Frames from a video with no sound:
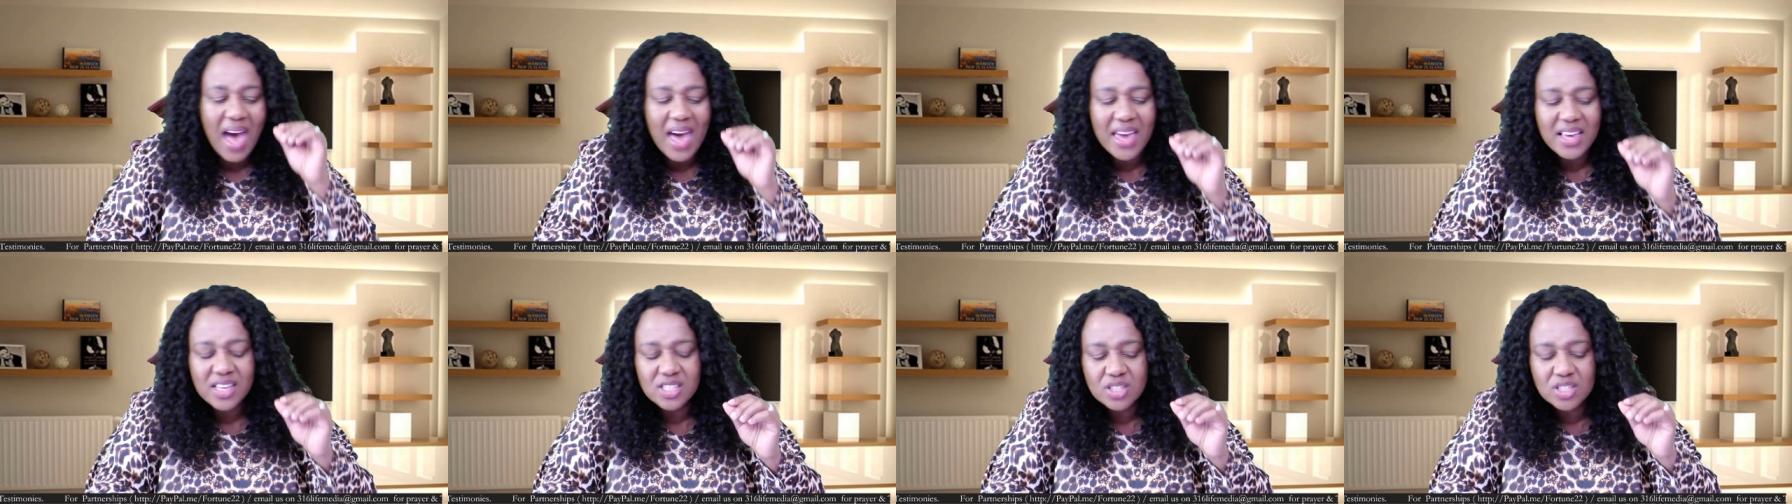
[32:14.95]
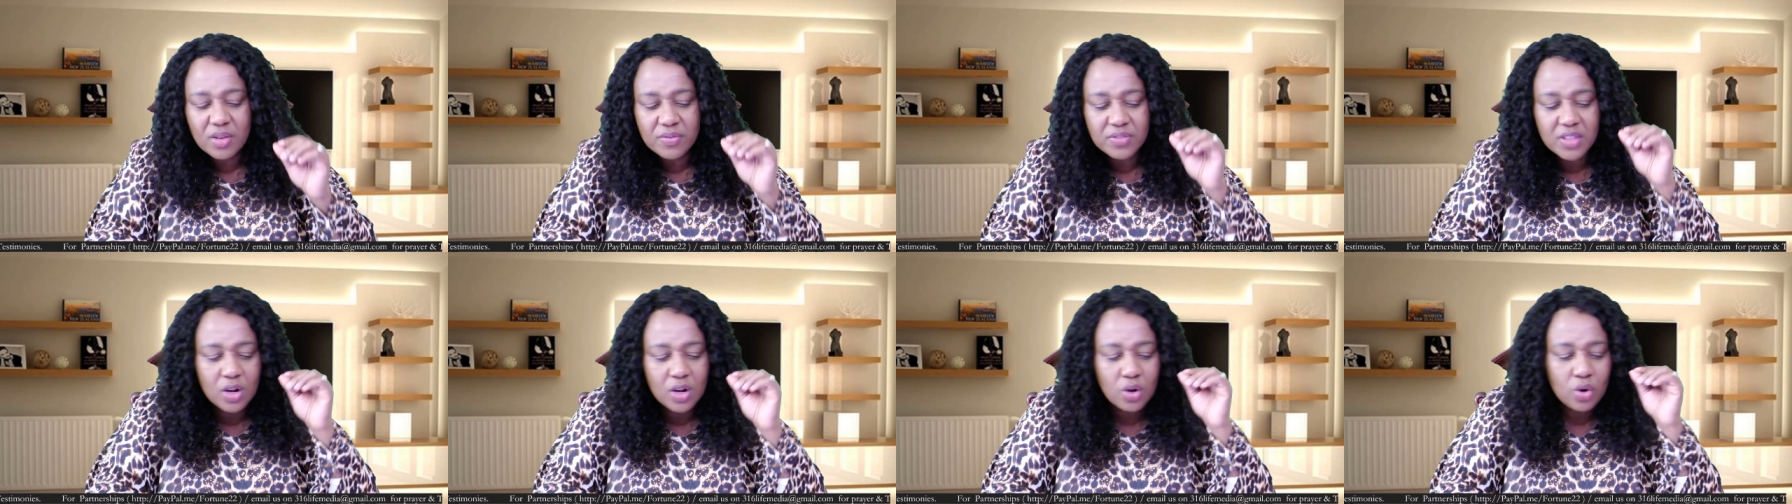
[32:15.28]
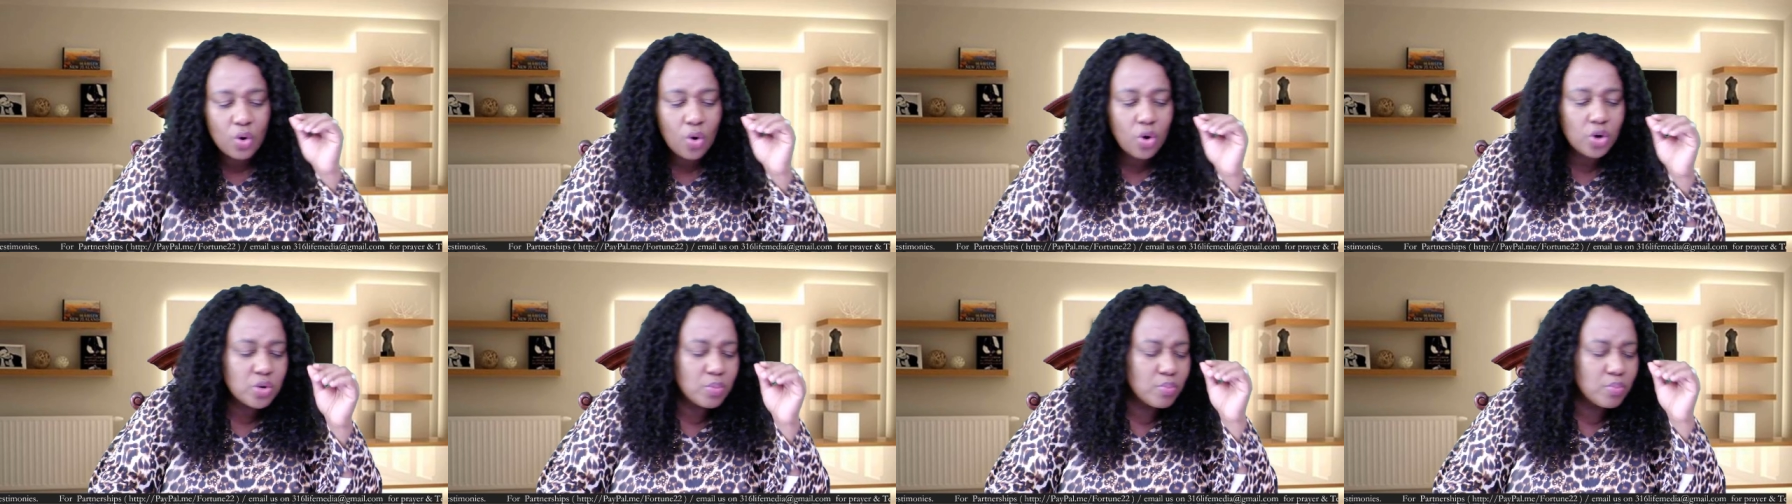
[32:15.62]
eyes of the
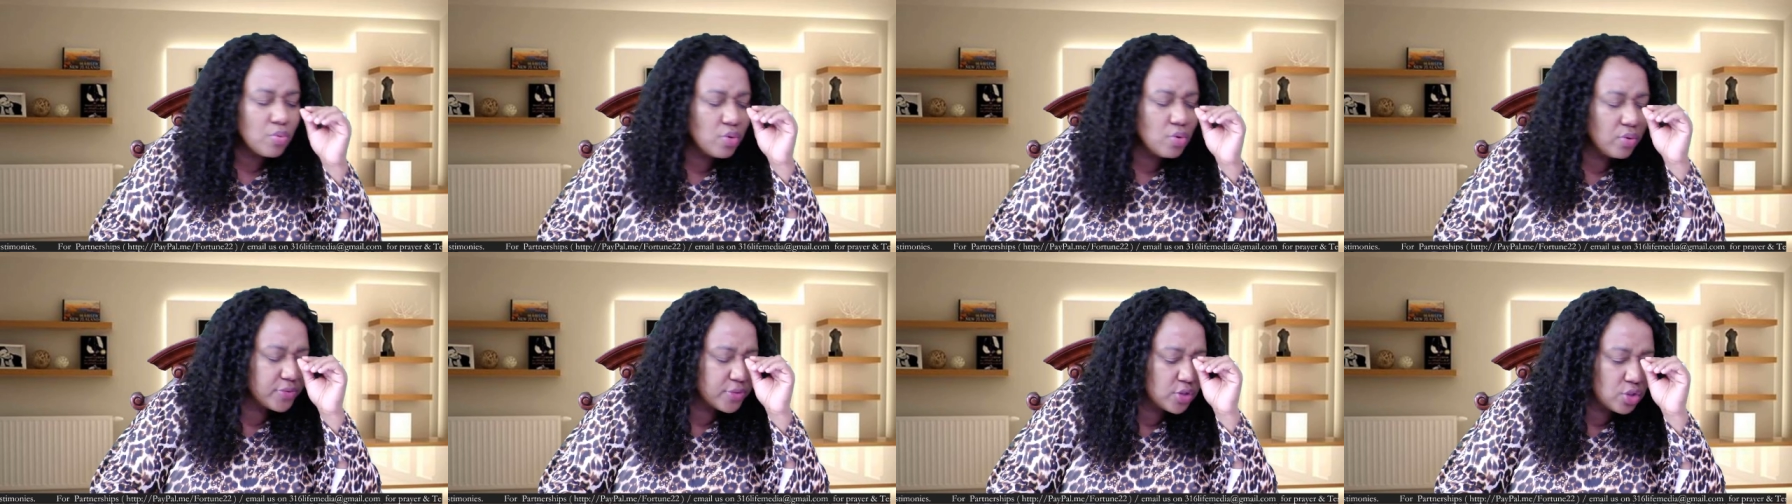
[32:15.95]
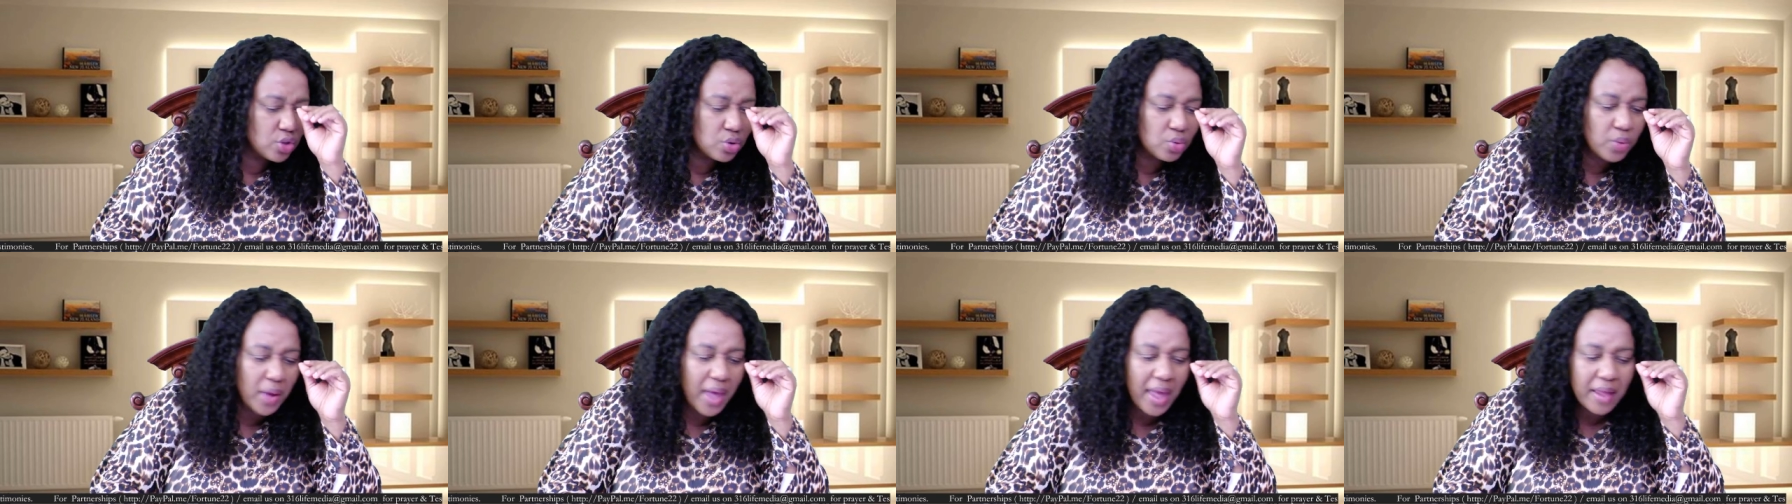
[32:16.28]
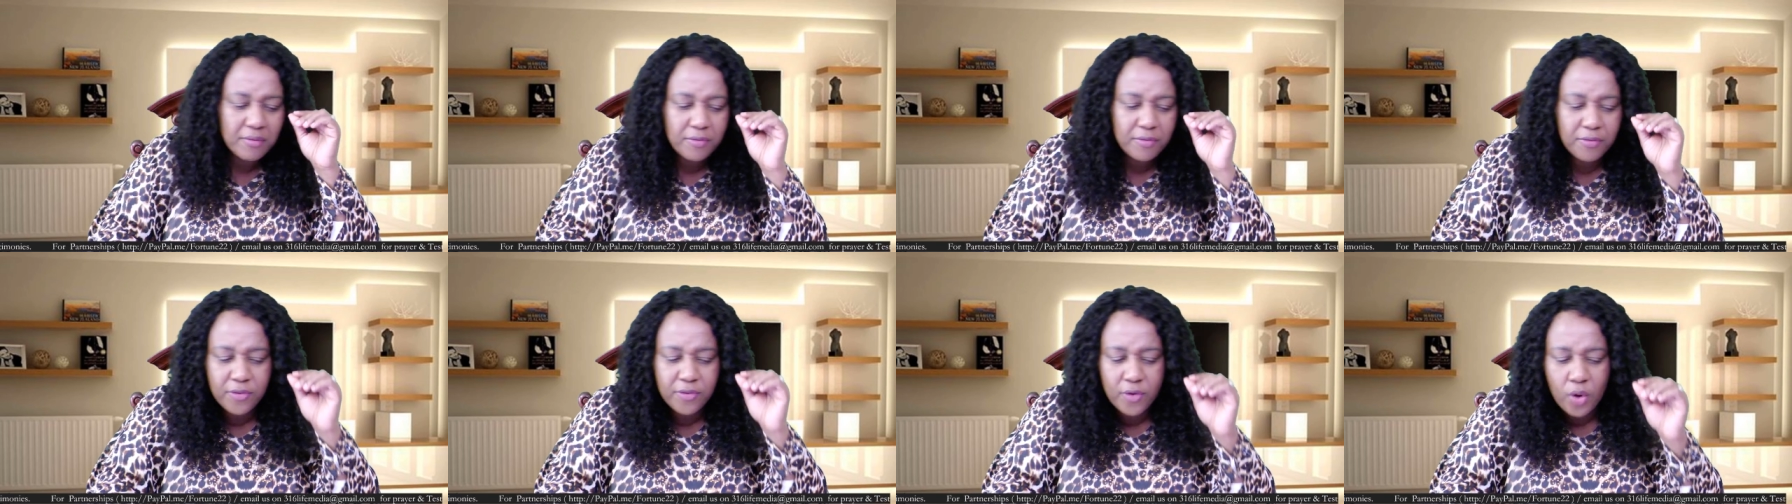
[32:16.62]
Lord move to
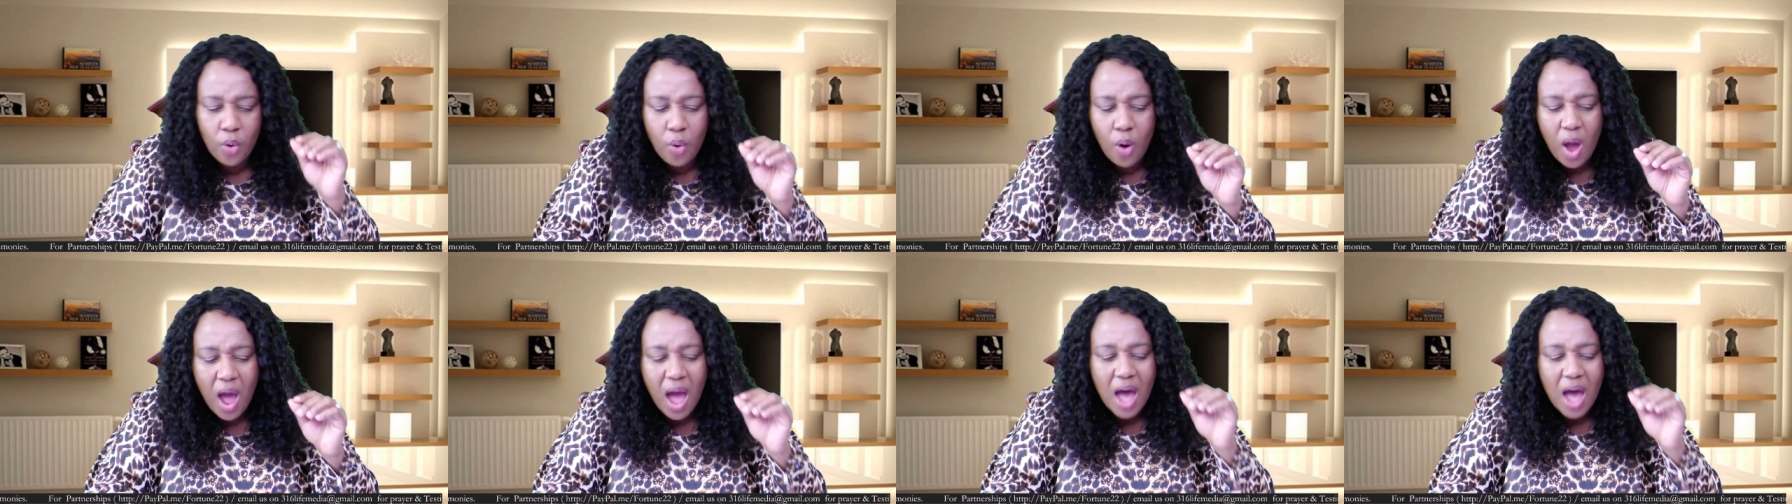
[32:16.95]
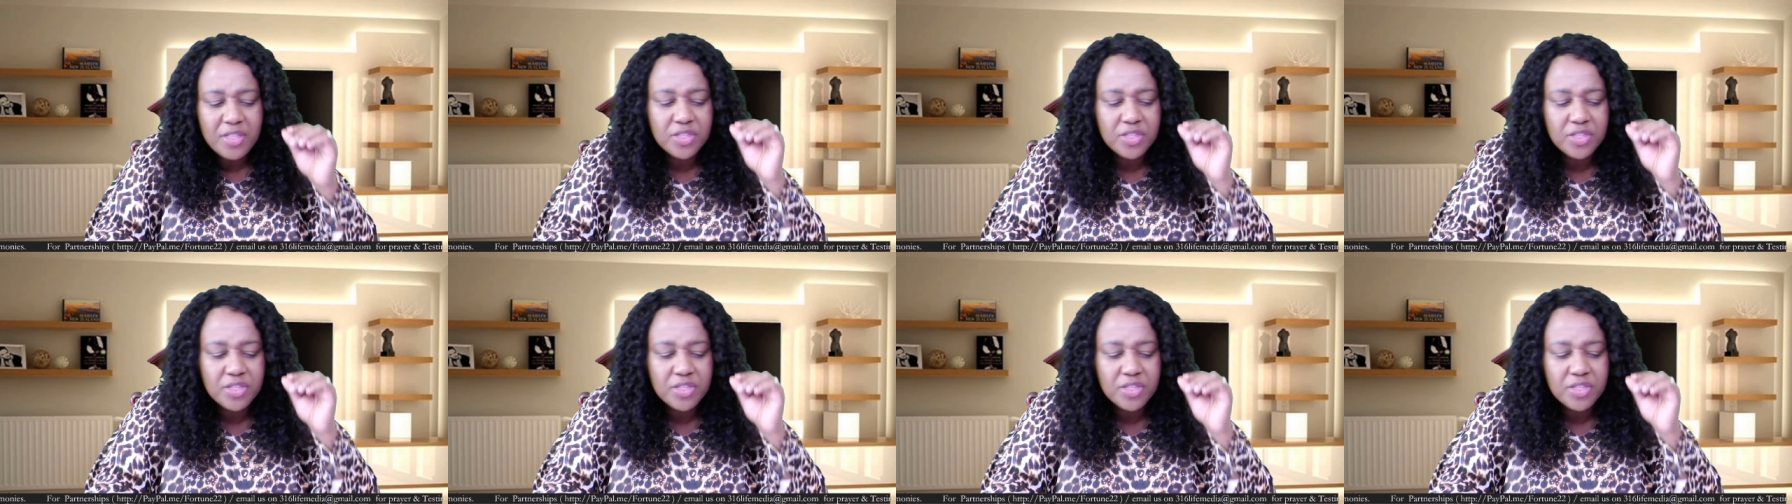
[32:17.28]
and fro